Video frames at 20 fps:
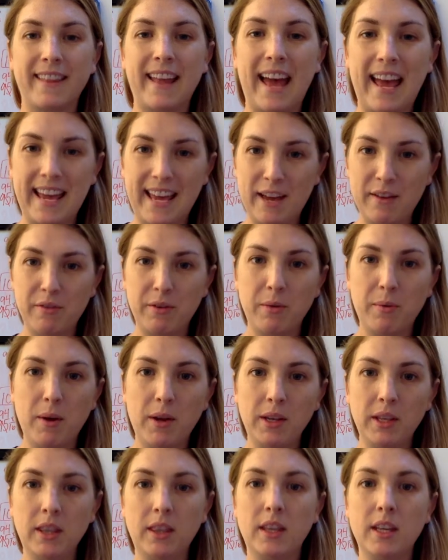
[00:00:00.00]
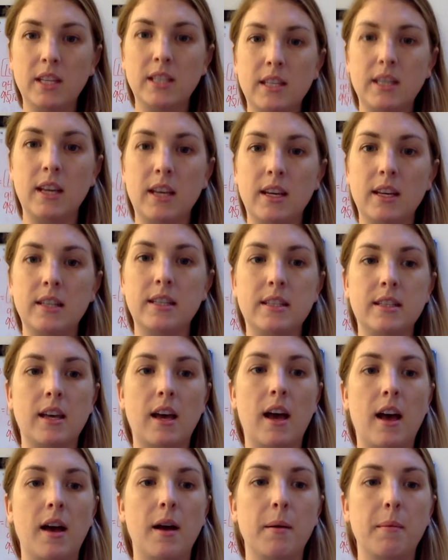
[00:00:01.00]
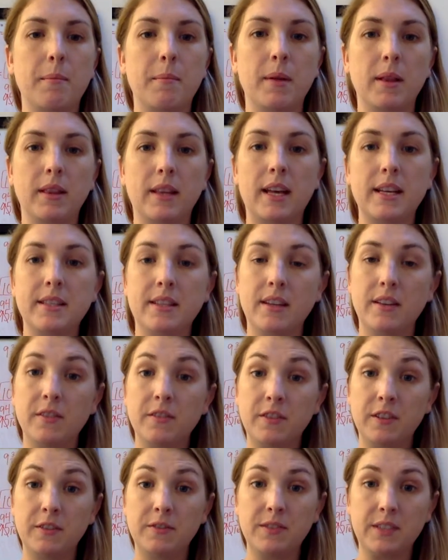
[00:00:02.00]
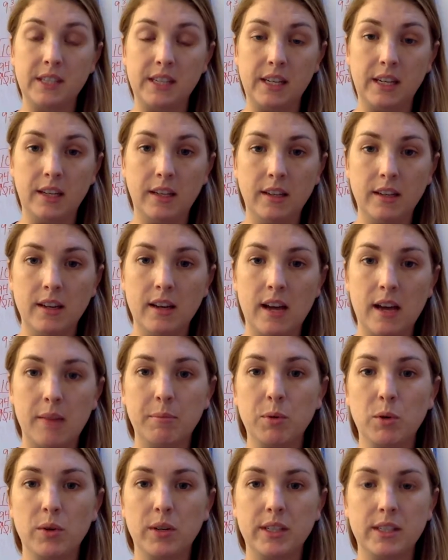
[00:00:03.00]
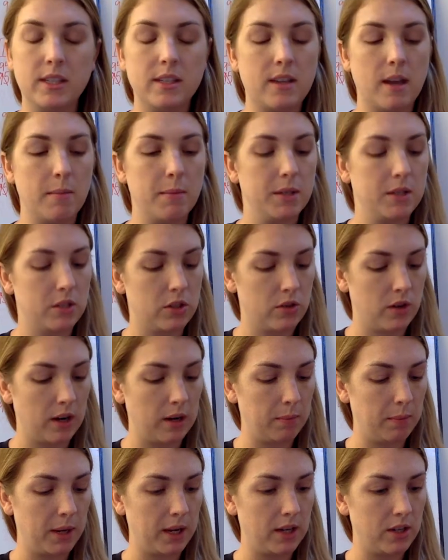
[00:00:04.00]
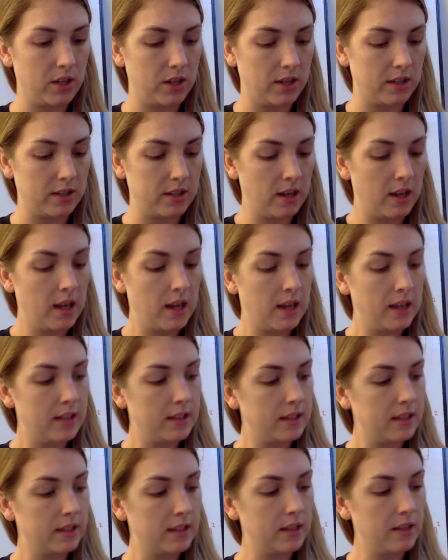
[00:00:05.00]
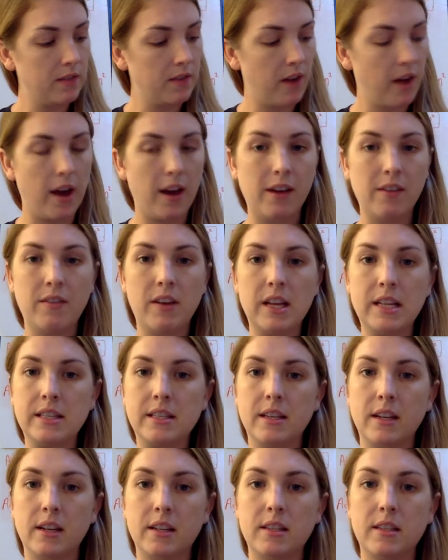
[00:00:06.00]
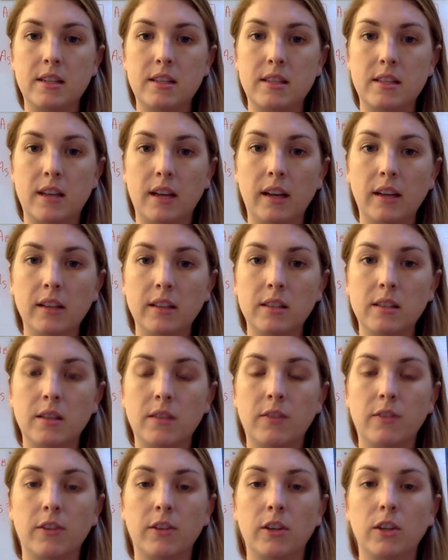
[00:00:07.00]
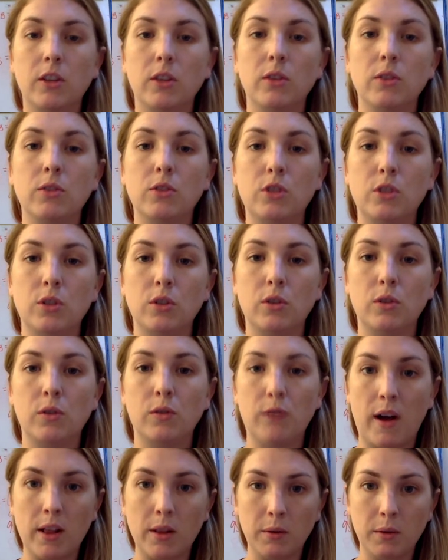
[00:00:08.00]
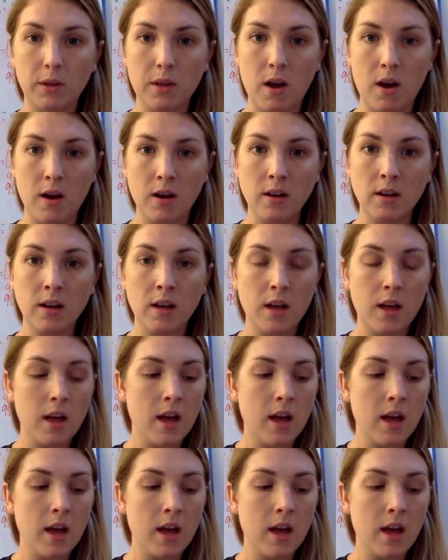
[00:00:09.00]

Hi everyone, this is lesson 15. I'm going to demonstrate pages 65 and 66 for you to follow along.